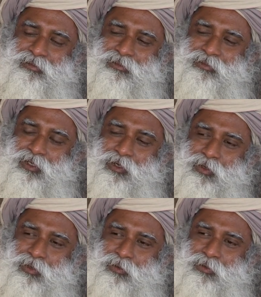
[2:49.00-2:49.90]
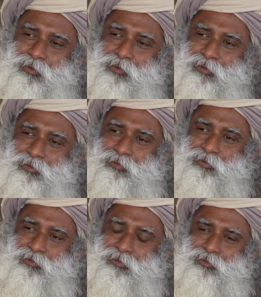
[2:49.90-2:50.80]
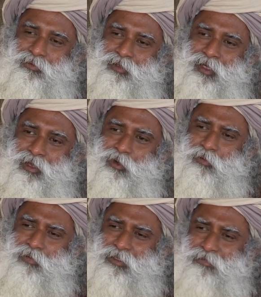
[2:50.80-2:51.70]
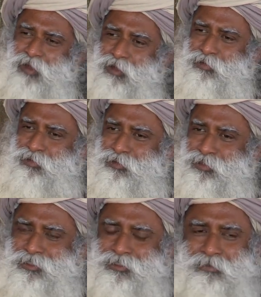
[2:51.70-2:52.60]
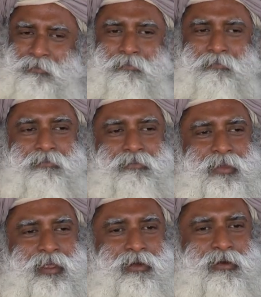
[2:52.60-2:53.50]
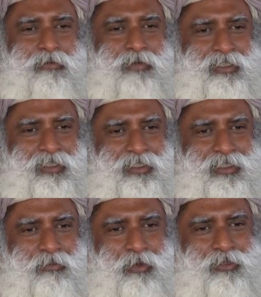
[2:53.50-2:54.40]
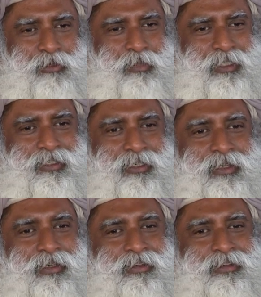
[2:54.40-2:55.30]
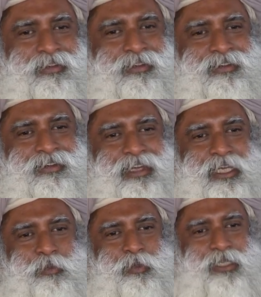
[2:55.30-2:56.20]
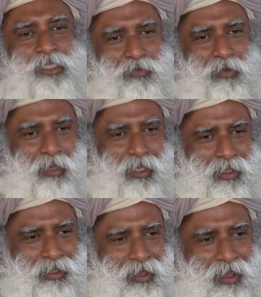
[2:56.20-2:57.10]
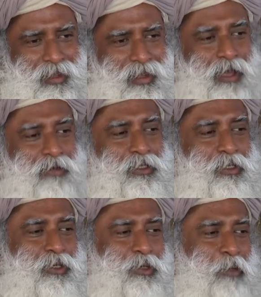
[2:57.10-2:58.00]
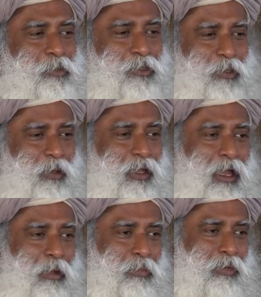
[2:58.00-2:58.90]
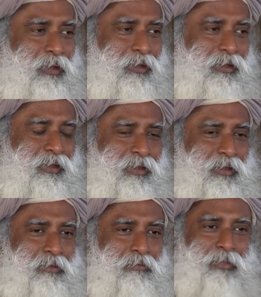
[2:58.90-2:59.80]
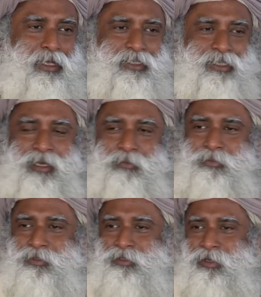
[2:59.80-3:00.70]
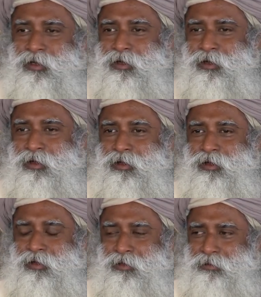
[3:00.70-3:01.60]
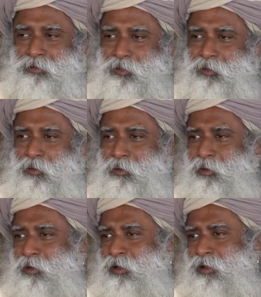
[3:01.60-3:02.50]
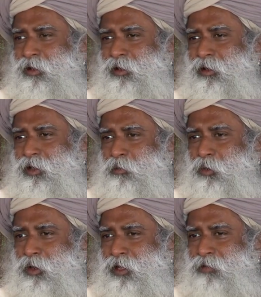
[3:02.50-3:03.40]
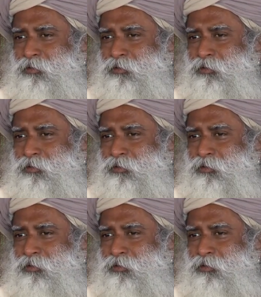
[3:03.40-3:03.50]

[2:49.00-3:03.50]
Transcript: So, I always found harvesting is the most bitter experience for me. I loved the crops growing up. Many times, you know, early morning,